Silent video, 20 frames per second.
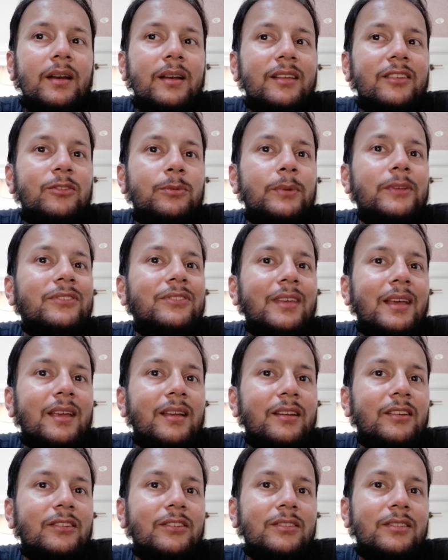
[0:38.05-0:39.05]
Elizabeth
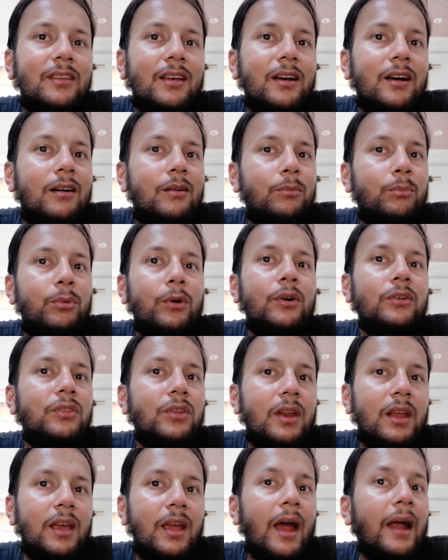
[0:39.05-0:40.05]
II's
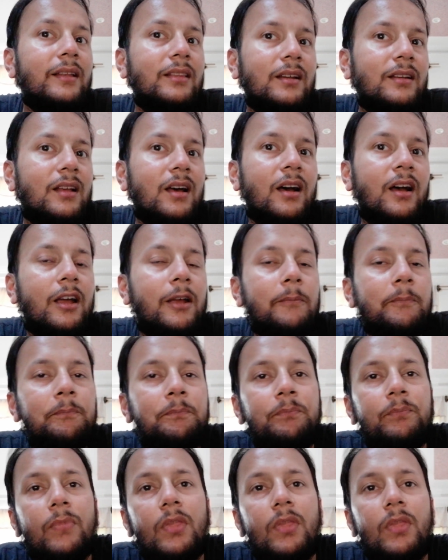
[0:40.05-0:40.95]
birthday at the time.